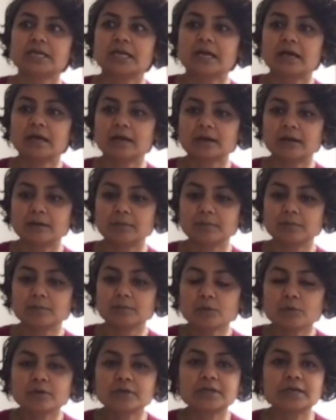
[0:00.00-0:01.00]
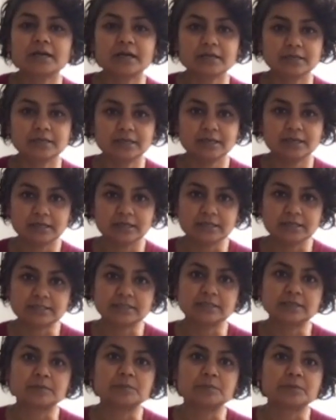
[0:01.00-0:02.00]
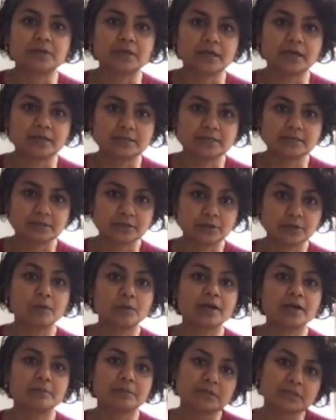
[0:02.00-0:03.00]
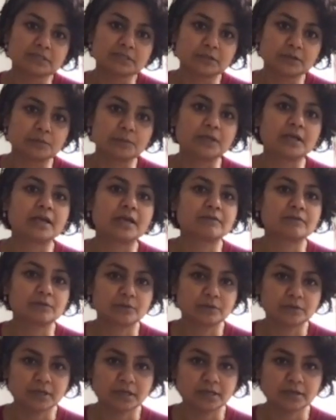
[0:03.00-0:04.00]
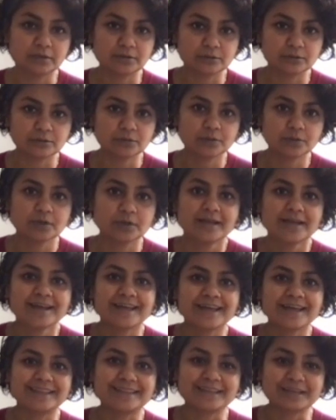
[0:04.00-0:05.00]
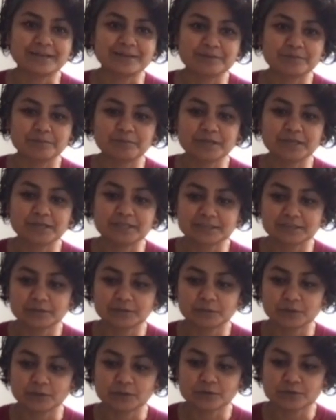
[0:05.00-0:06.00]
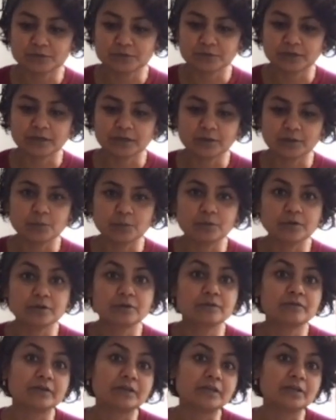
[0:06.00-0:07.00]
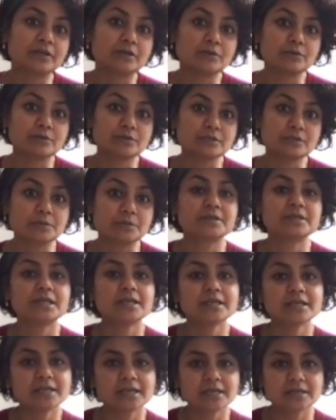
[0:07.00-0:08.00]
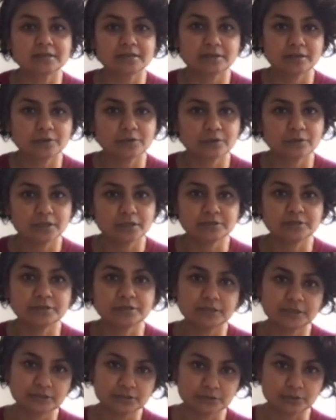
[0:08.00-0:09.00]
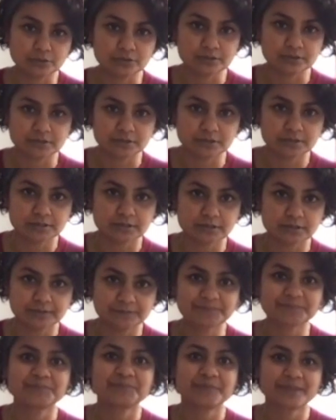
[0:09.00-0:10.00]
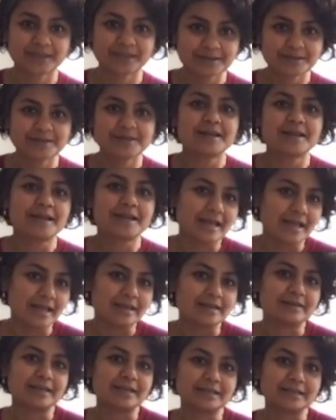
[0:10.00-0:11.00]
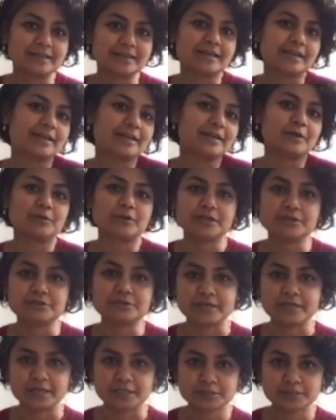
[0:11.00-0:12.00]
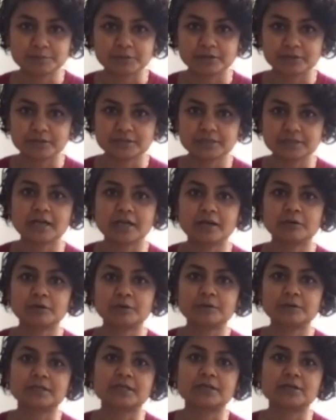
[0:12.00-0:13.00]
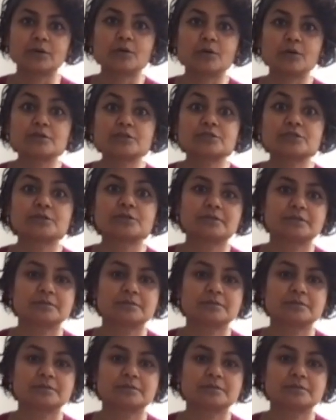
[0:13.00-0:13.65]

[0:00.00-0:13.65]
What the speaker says: more guidelines and compliance requirements that we have to adhere to. And that means that we also now work very closely with dedicated regulatory resources and regulatory experts. However, that also